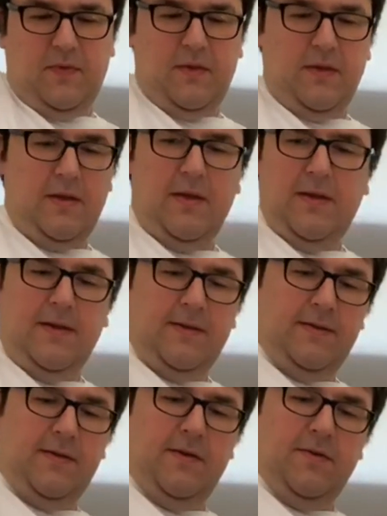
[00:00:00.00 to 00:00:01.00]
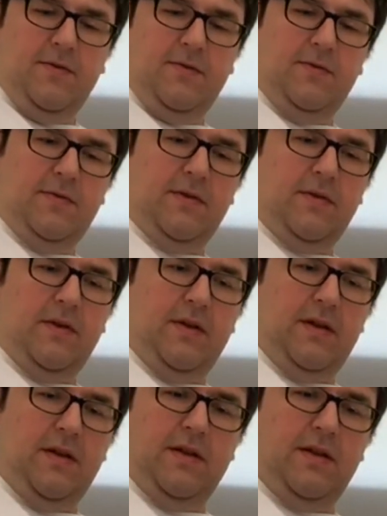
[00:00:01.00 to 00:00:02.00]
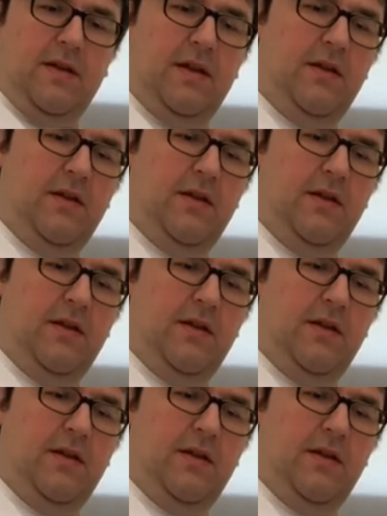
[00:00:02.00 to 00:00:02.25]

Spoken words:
so you can continue to